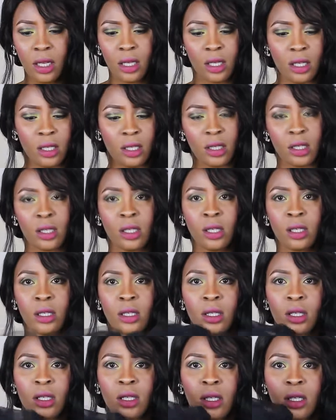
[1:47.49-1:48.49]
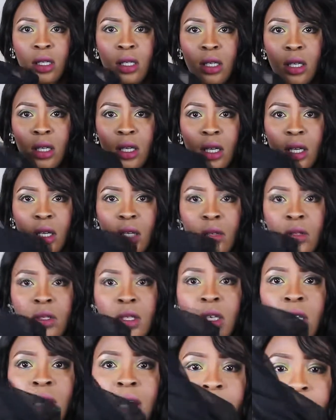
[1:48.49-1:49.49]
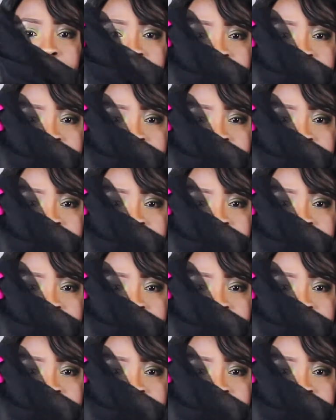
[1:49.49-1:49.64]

This, this is it. Can you see that?